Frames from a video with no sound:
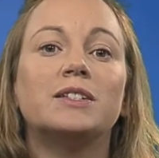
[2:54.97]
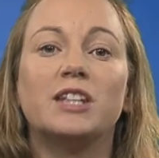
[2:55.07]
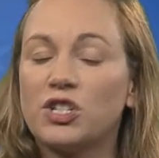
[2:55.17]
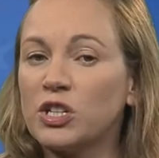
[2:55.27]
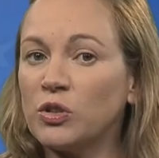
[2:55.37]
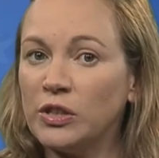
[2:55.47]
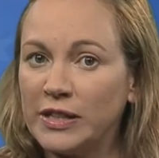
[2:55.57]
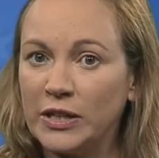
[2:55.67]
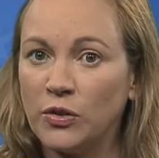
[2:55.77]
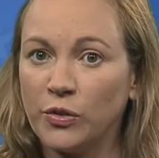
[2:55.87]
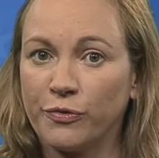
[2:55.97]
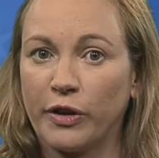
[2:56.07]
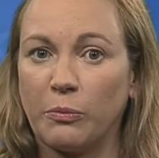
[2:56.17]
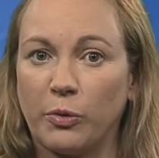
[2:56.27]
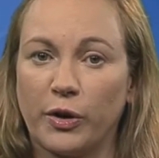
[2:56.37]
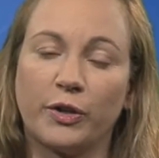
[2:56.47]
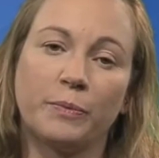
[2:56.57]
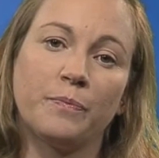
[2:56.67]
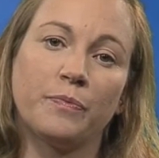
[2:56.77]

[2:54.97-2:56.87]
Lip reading: digital legal framework.